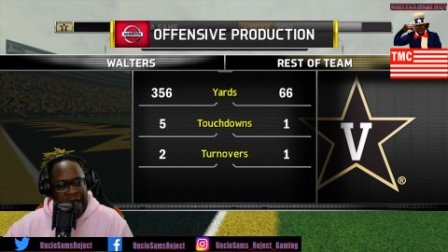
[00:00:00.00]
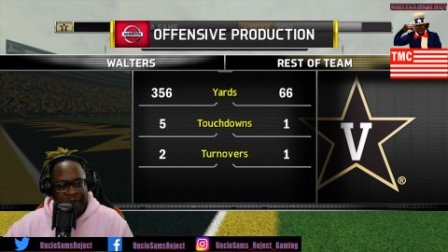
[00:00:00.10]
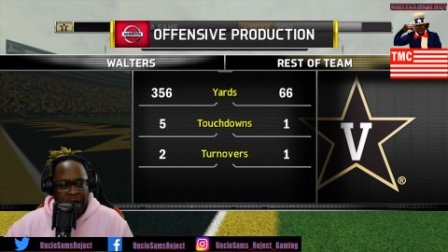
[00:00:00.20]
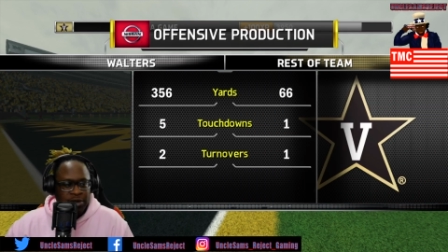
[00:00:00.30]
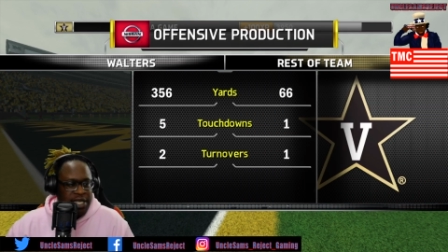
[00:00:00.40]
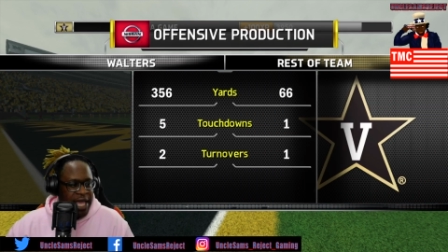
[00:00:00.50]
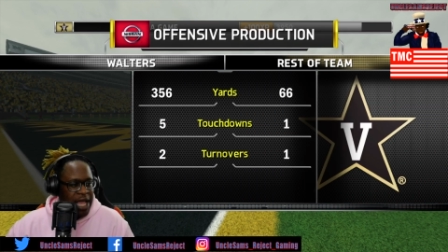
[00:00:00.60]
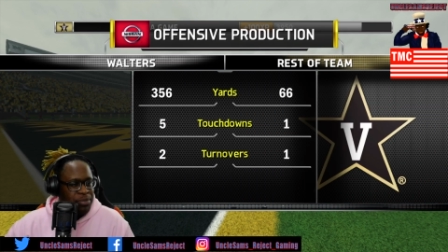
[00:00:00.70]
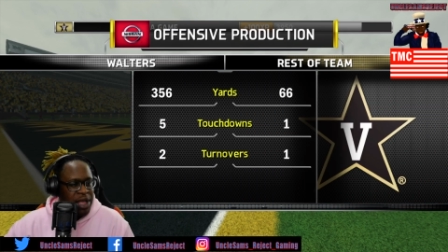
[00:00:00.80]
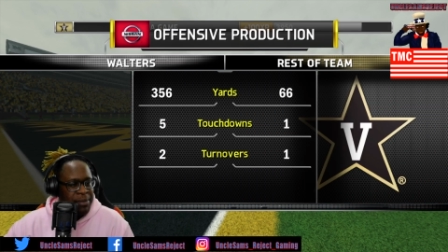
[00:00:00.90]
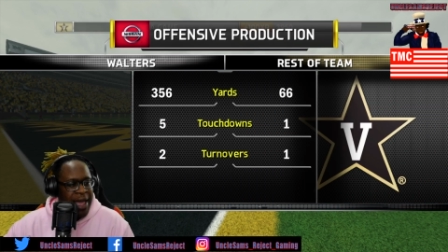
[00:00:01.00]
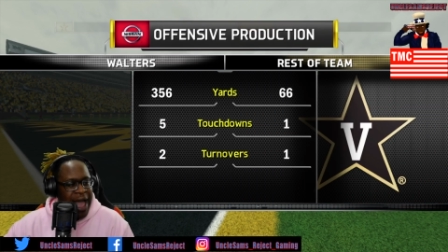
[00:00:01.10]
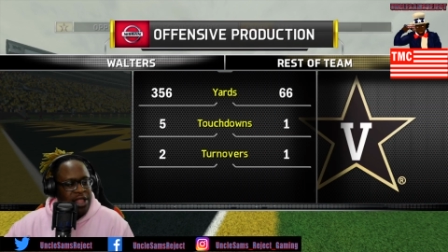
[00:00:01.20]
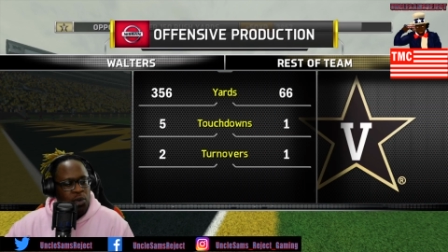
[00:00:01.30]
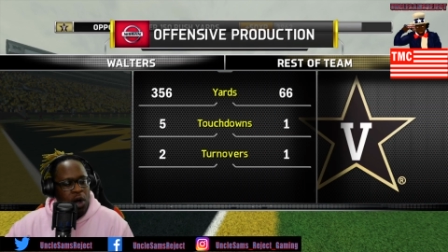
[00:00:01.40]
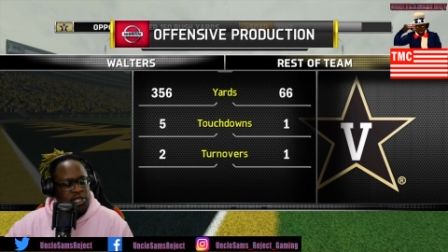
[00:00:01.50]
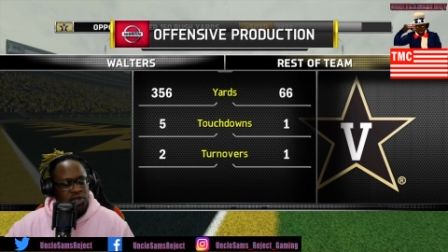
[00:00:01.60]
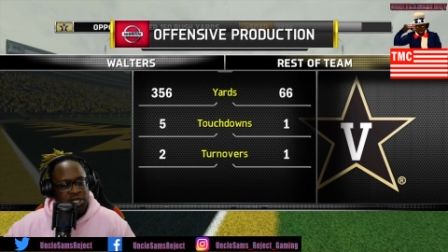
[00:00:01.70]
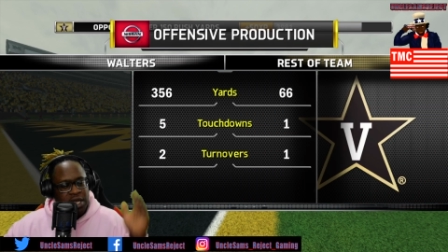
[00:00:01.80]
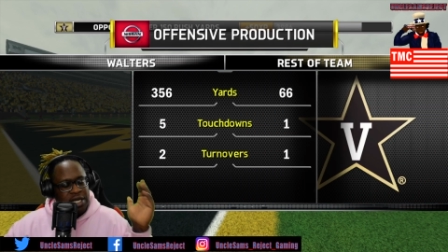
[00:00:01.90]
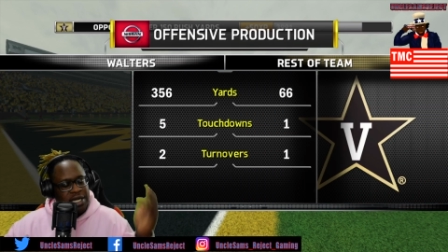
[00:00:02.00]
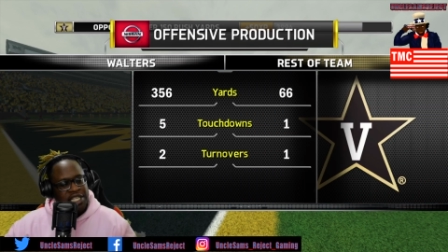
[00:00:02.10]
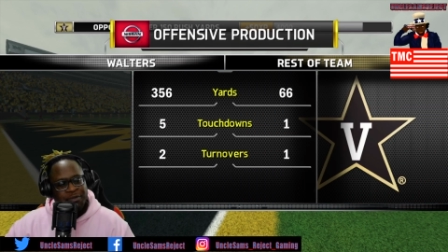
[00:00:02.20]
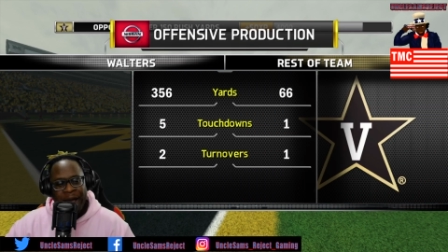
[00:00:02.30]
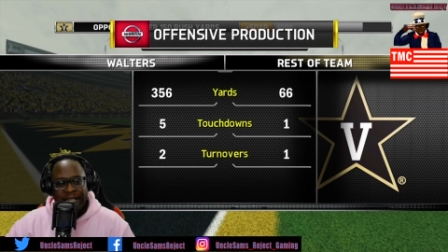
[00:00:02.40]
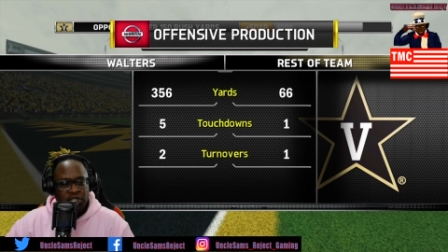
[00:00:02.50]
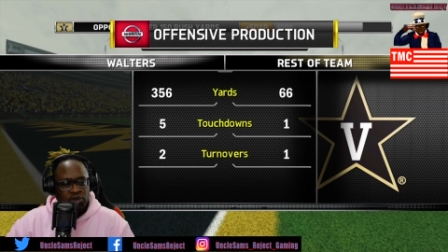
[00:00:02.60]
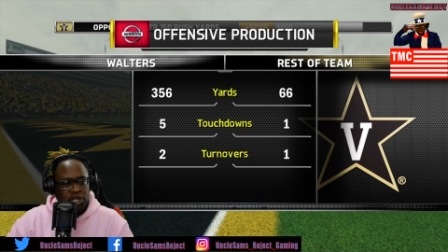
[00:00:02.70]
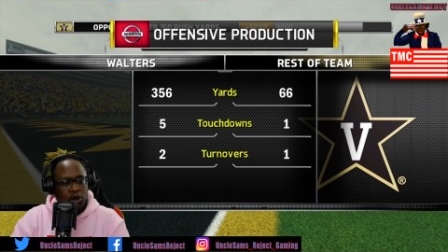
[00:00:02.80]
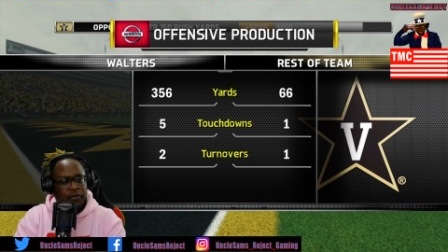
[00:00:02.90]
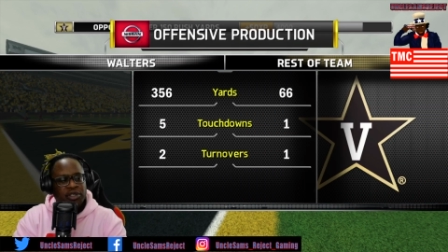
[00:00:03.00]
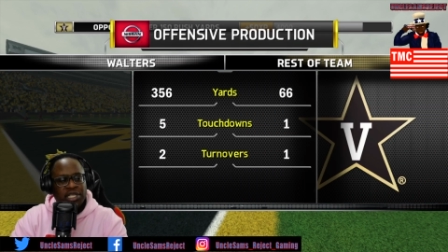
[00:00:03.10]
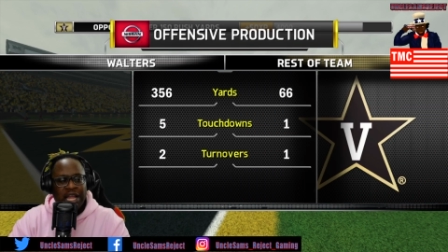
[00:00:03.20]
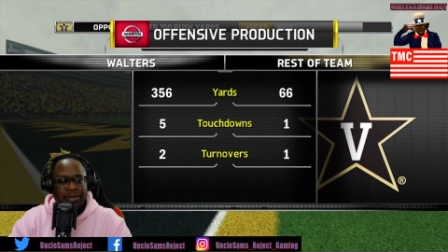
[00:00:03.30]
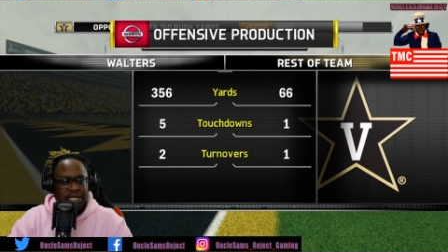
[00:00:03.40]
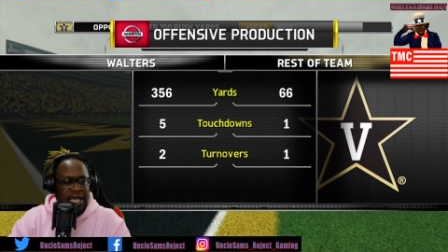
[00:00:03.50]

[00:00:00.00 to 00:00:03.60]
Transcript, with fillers: and a half hours of gameplay, man. Allen Walters, despite the two turnovers, you know what I'm